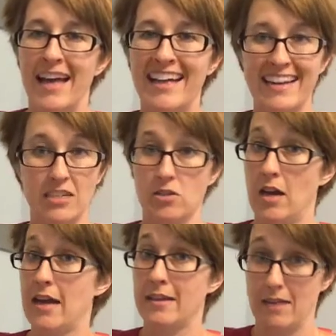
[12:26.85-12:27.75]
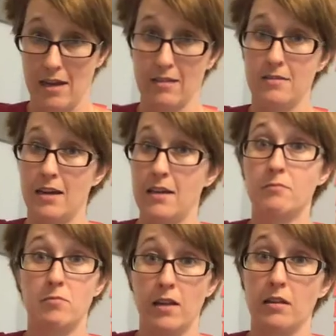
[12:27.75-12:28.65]
and I, I got, I
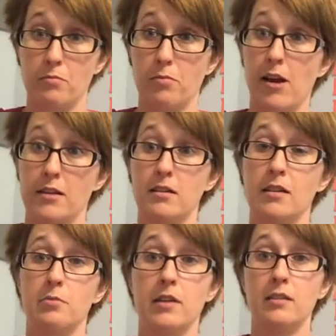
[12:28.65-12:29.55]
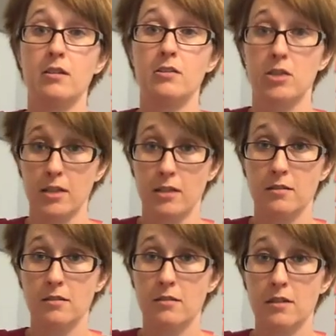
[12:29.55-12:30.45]
like practically played yarn
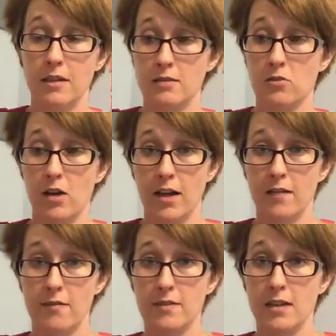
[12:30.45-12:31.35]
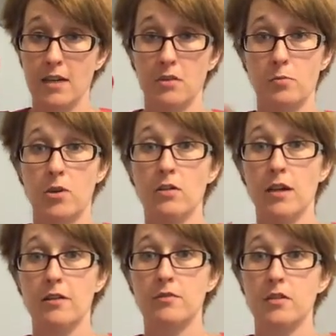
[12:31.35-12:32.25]
chicken. And so I have this tiny little ball
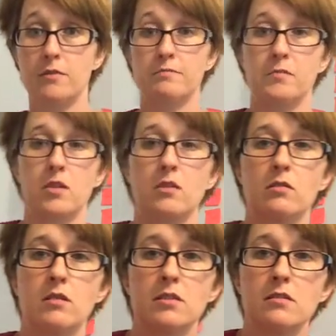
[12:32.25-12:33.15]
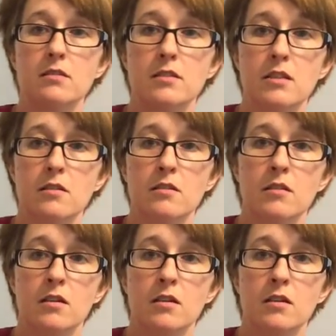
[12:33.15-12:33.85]
left. So this is the,